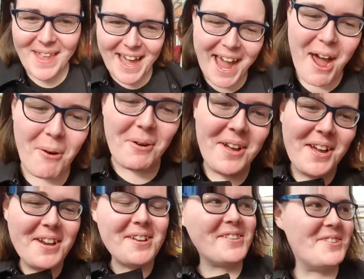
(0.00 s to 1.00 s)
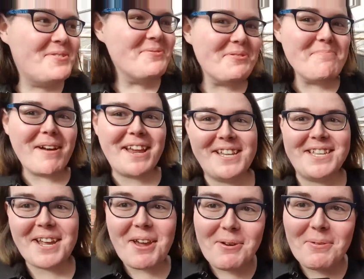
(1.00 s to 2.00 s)
Ow, sorry. You just stood on my
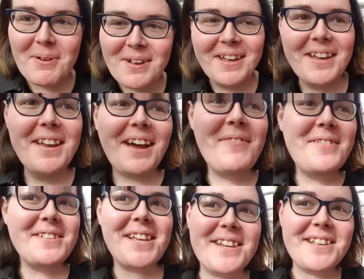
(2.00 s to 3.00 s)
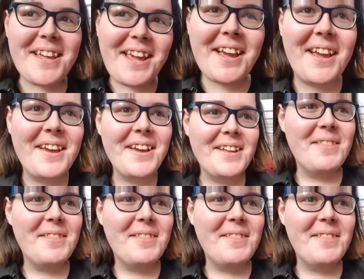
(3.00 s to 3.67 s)
toe. I've just had like...